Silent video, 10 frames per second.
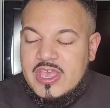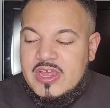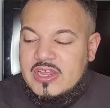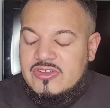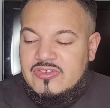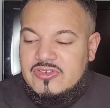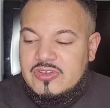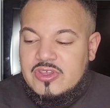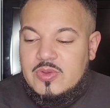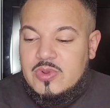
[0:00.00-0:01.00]

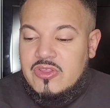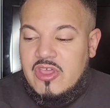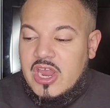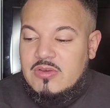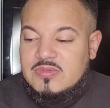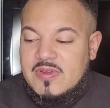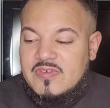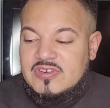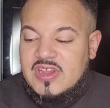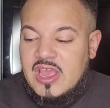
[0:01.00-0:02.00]
English. You would have thought it was my
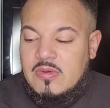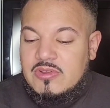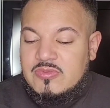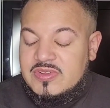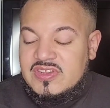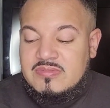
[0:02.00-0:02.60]
first language, but